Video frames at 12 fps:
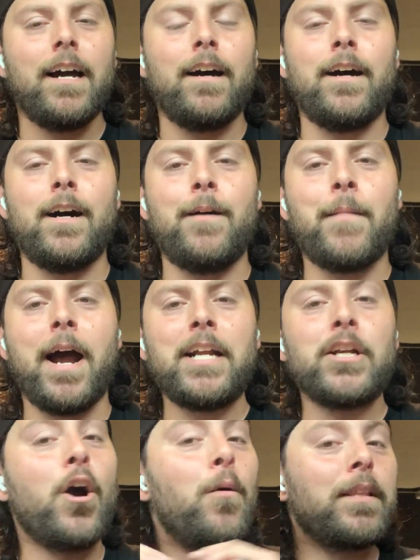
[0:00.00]
I
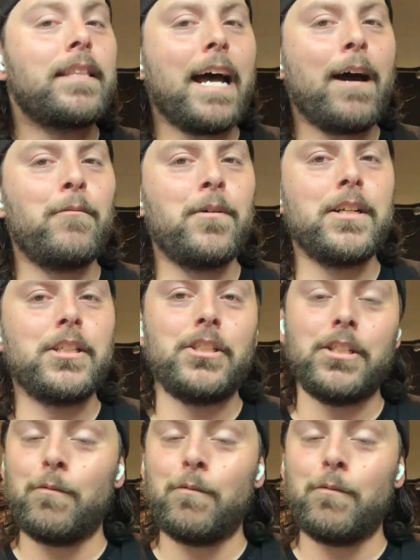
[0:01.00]
go with that one